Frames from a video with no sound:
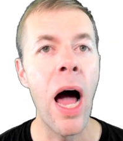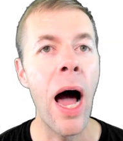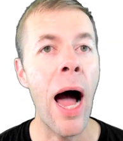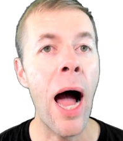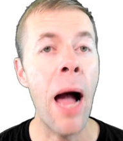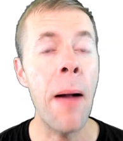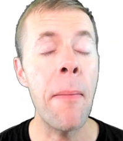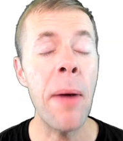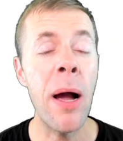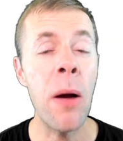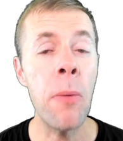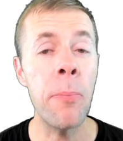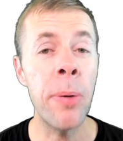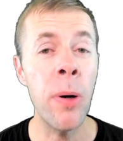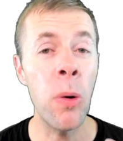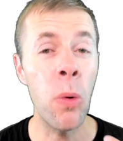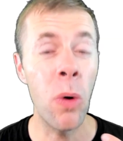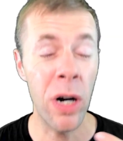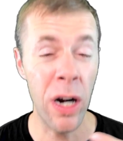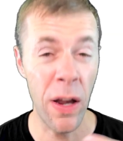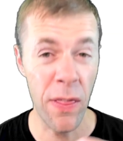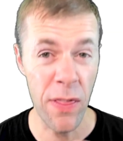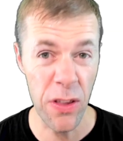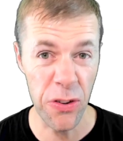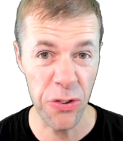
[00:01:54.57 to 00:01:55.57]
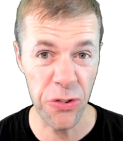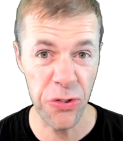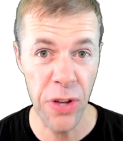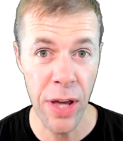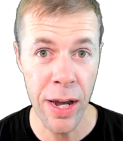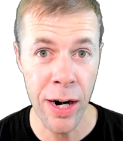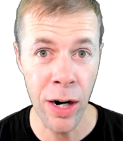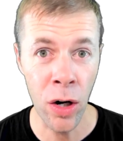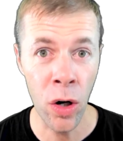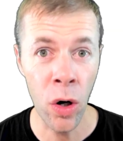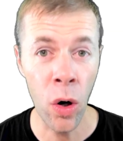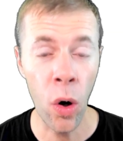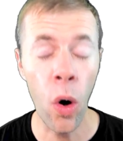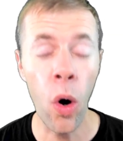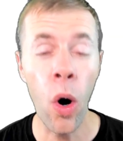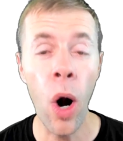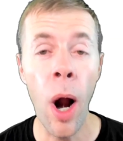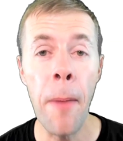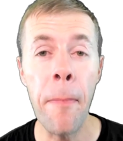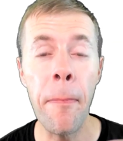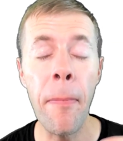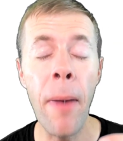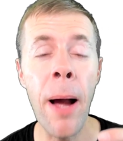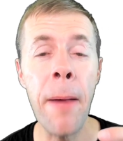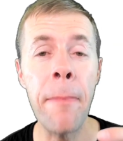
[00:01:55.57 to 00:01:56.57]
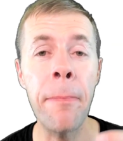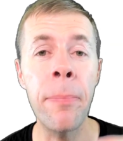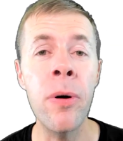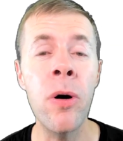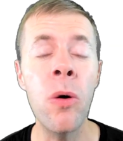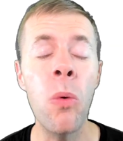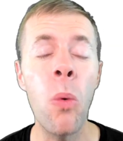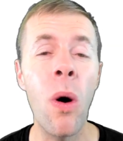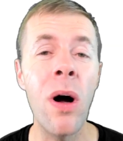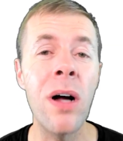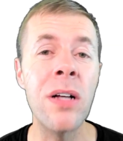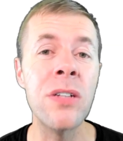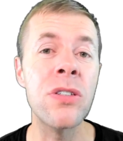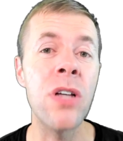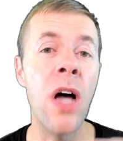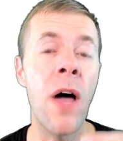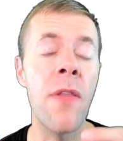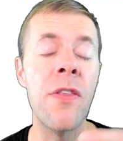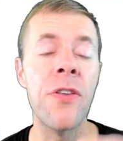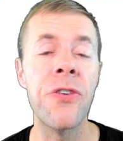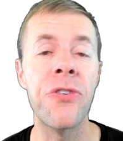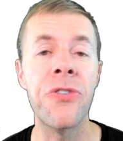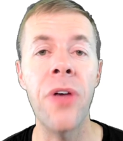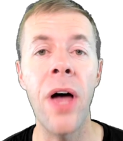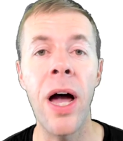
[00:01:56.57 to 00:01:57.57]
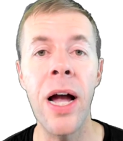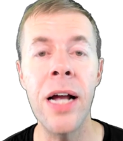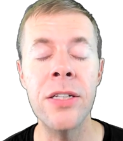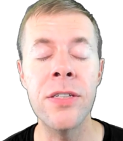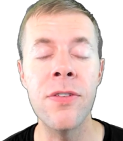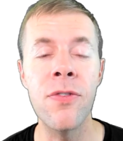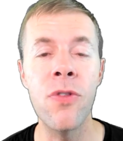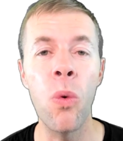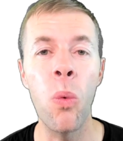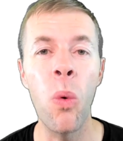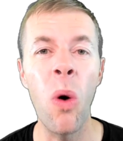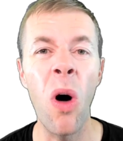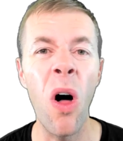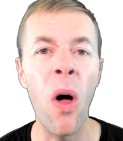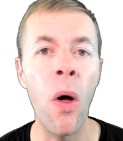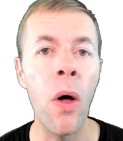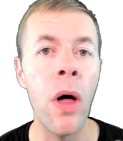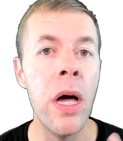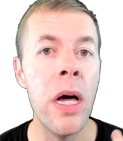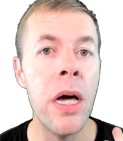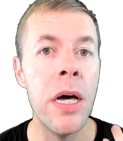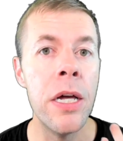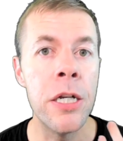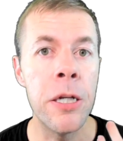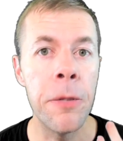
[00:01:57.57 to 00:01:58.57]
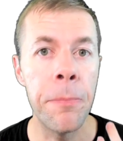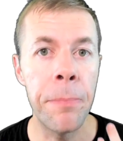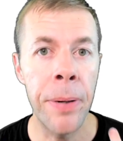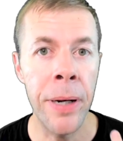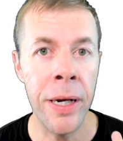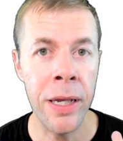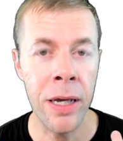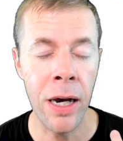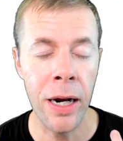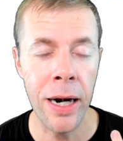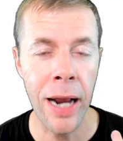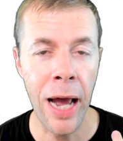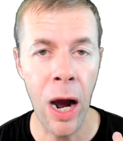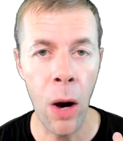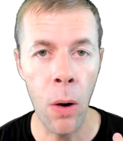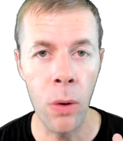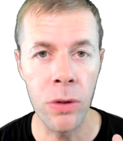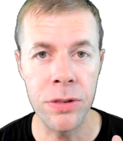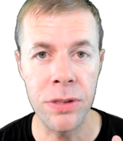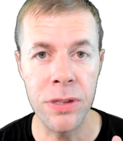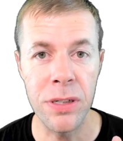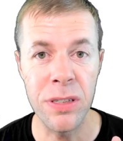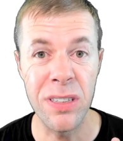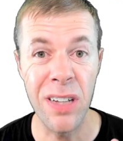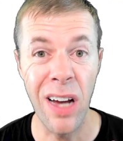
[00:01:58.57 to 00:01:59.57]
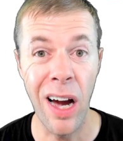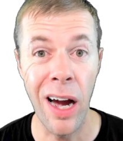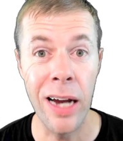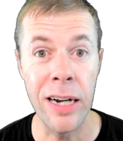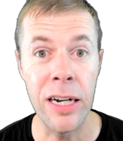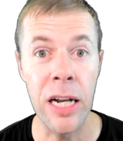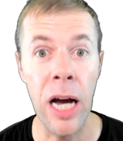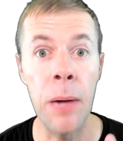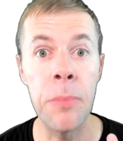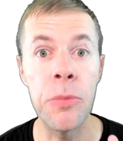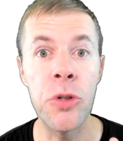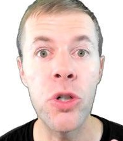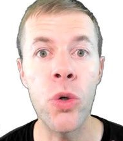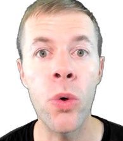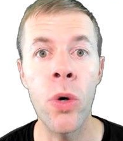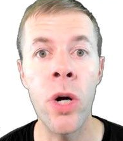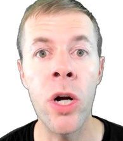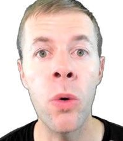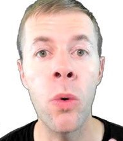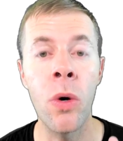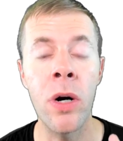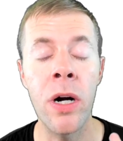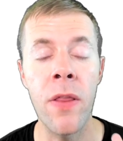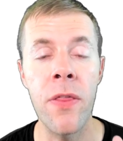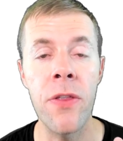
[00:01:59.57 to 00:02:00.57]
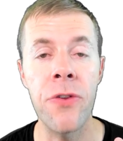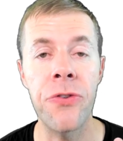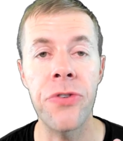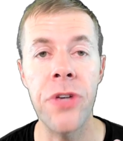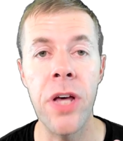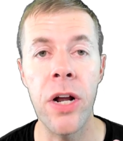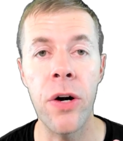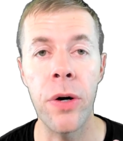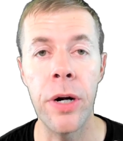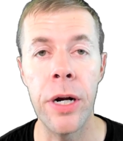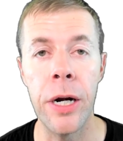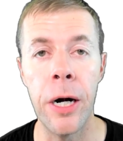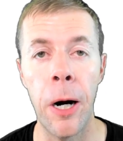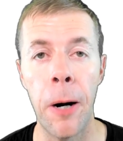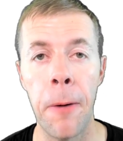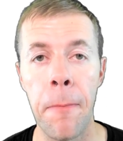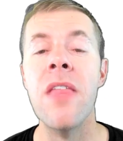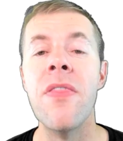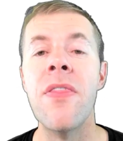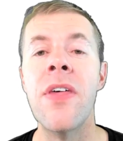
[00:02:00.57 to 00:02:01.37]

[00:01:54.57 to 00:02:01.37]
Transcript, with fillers: I might put one in the center, or I might put ones on the sides of the wall, depending on how it's designed. I'm showing one in the center here.